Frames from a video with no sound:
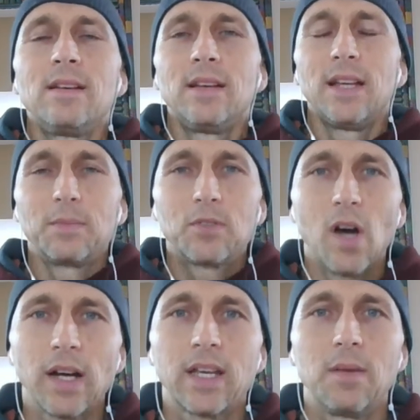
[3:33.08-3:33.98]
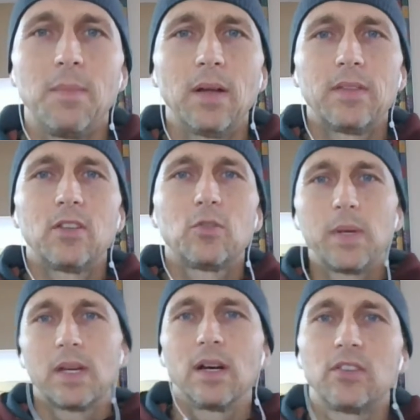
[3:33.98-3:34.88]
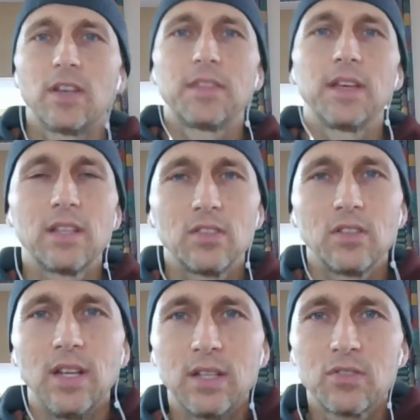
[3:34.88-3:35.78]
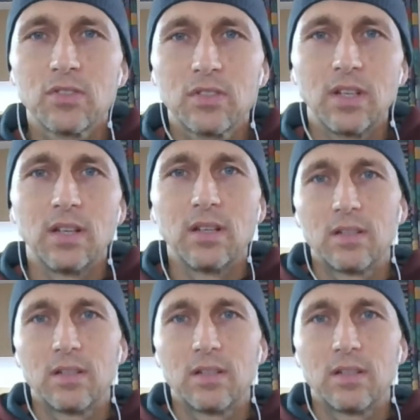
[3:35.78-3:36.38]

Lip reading: And I'm talking about this because I think there's an interesting